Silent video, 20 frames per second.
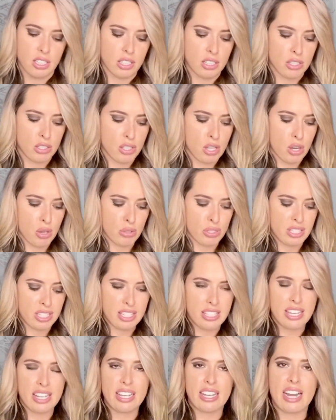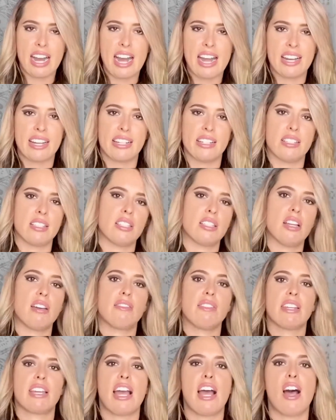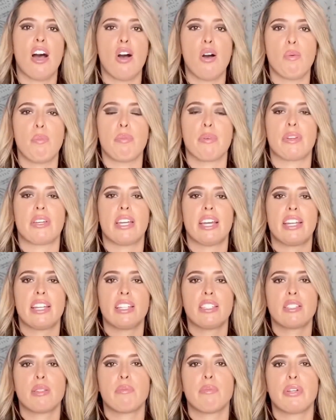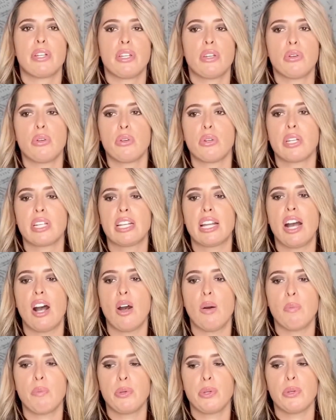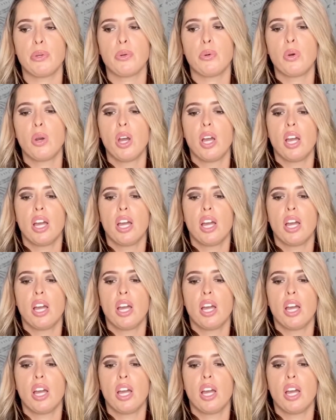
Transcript: So seeking guidance, loving help, getting somebody who can help you